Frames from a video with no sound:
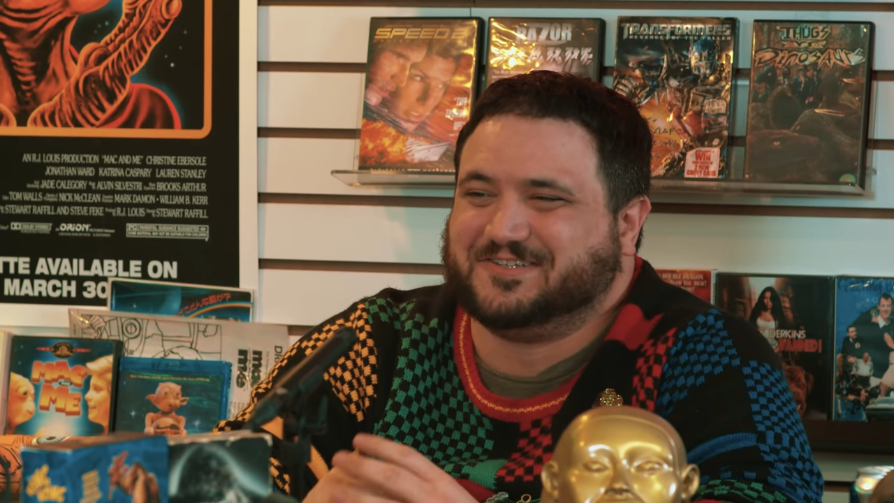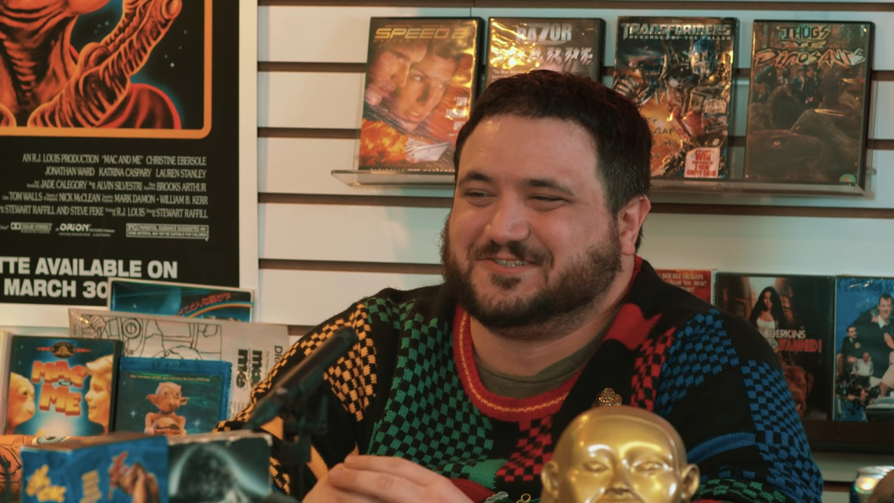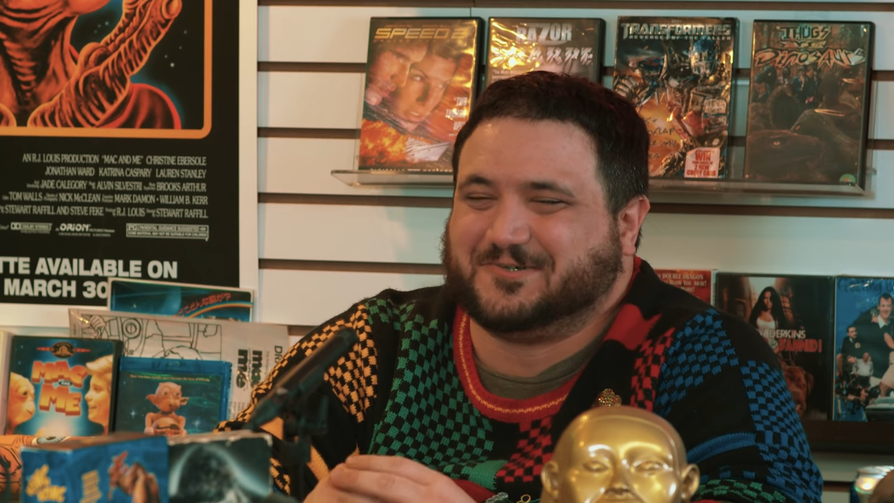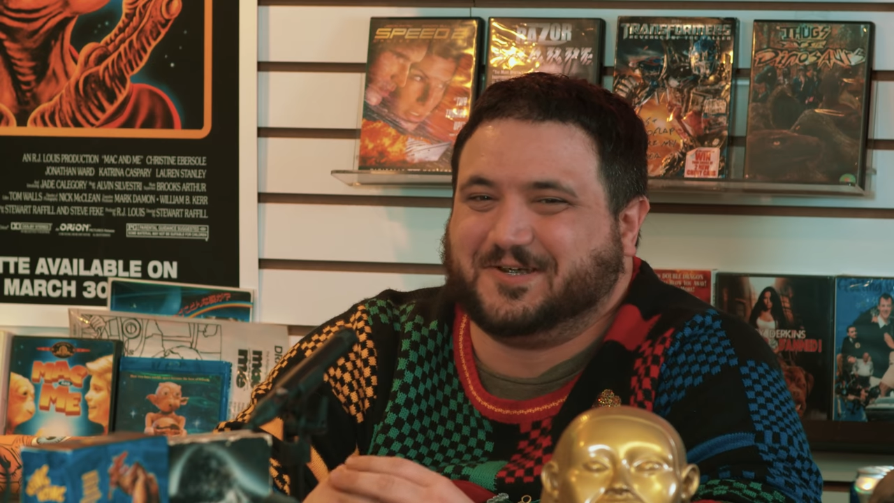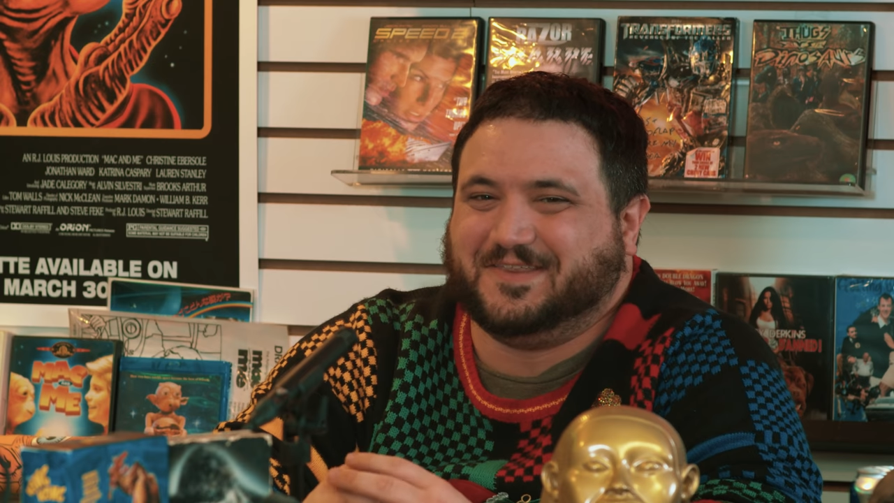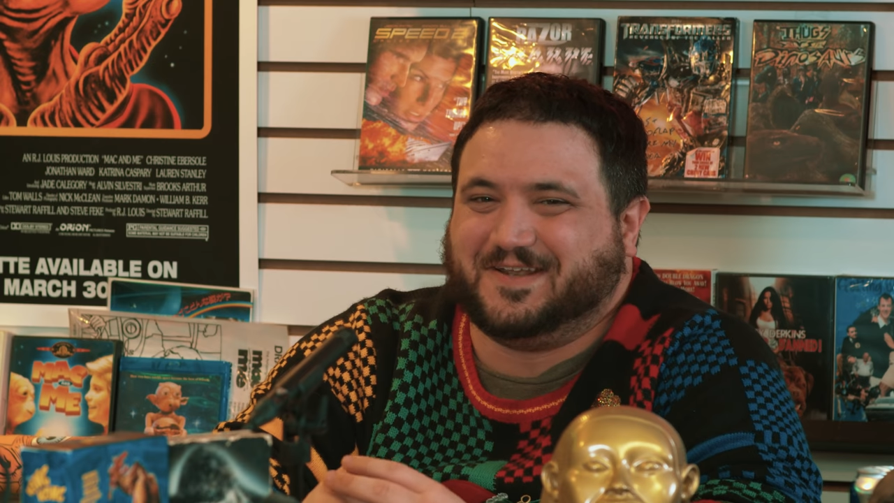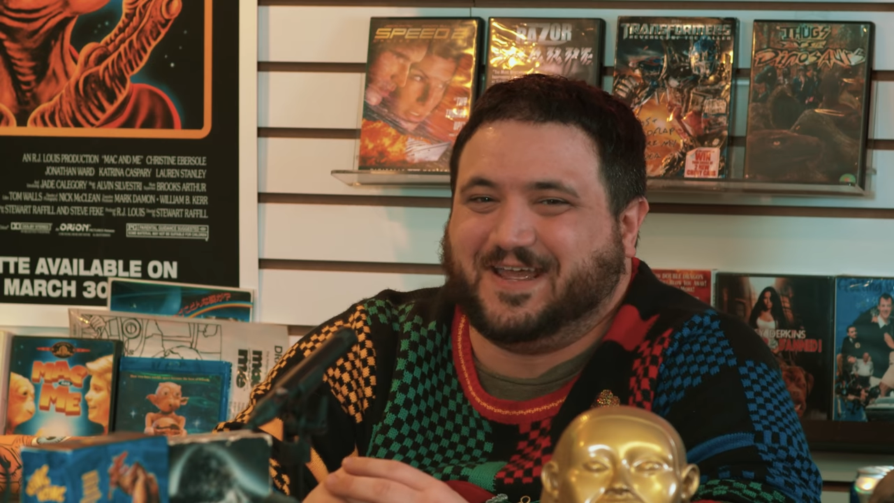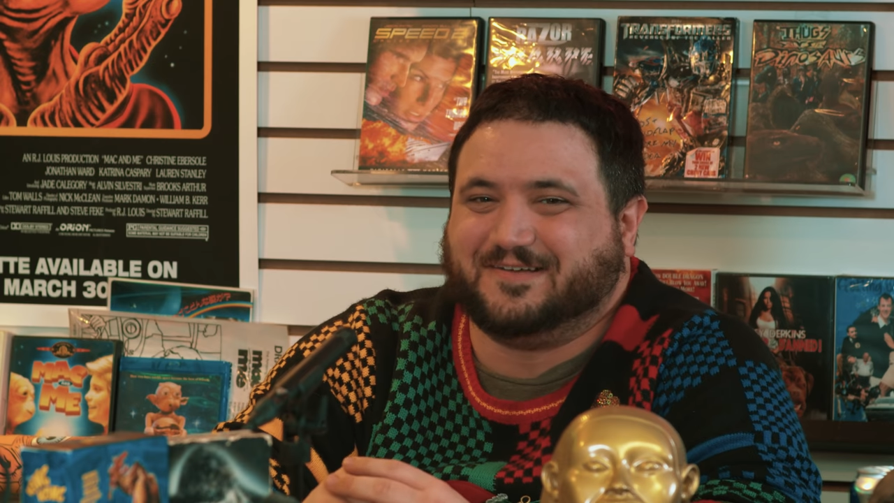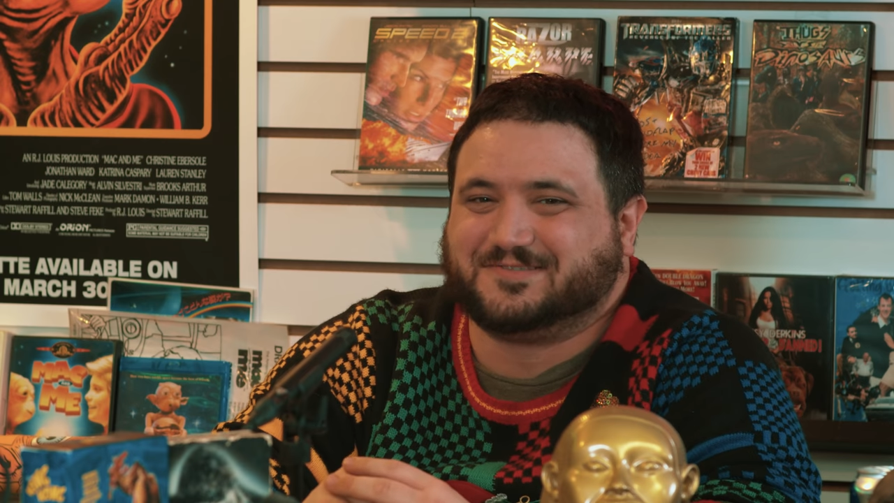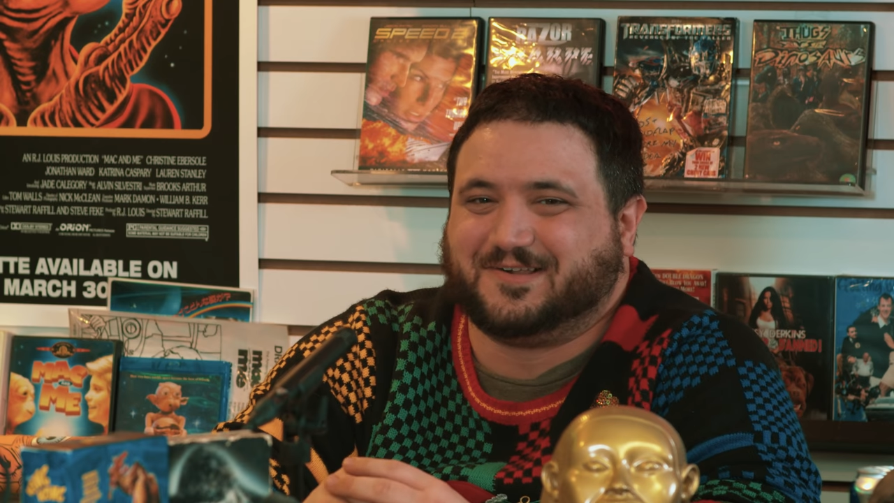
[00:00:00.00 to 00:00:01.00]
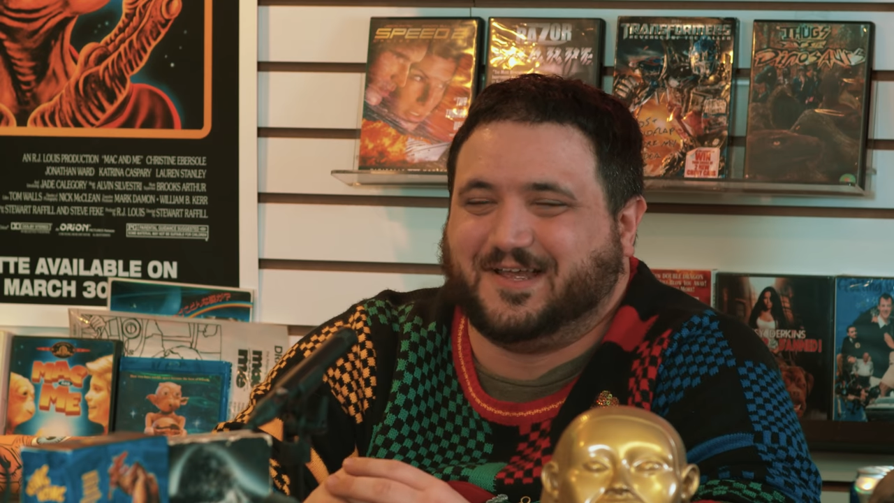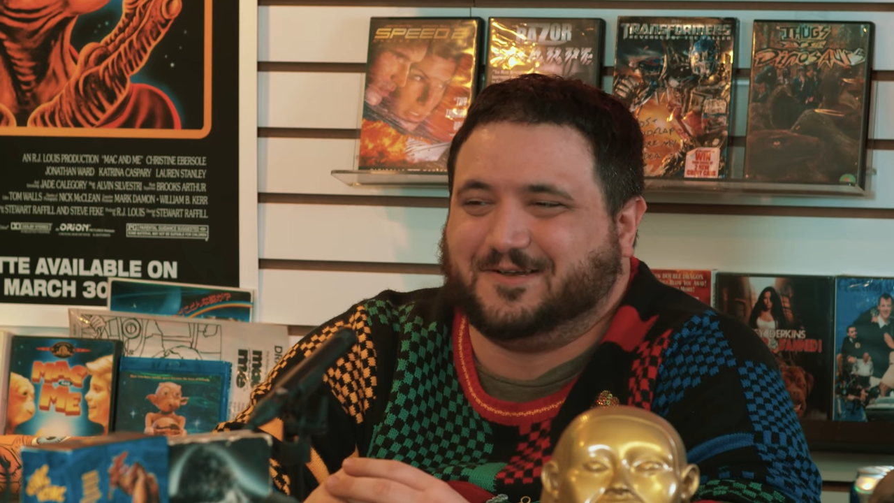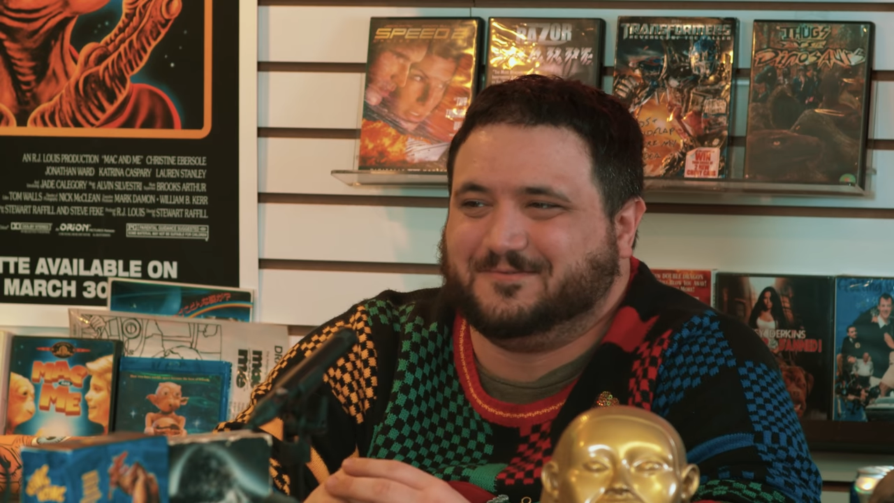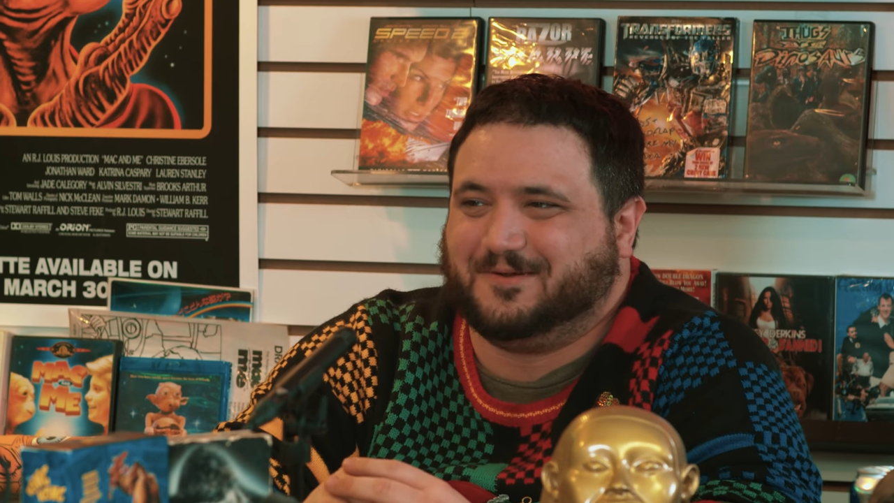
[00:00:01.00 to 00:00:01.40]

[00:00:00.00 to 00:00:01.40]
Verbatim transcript: of the story, the natives are like,